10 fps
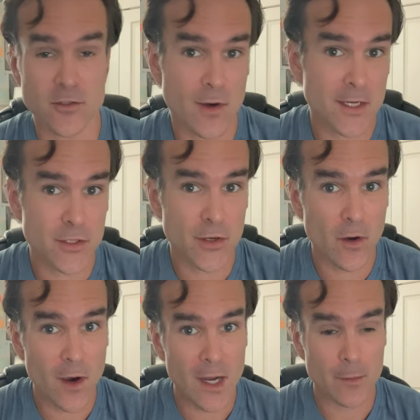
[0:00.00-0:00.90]
So as you
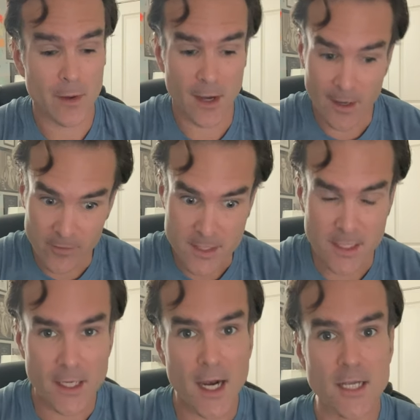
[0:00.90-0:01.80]
know, I'm
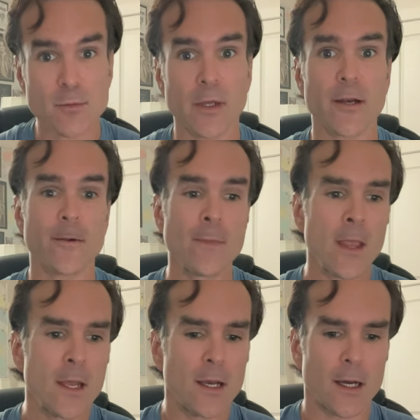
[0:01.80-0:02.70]
obviously a cosplayer,
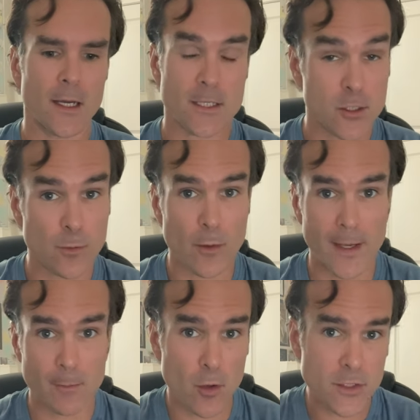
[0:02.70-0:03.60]

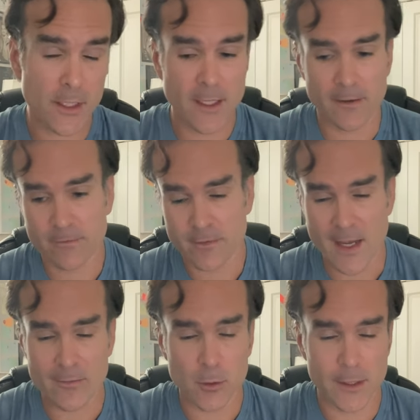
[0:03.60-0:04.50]
Superman mostly. I've
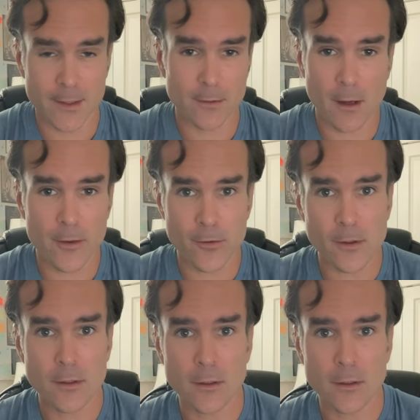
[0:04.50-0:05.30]
dabbled in other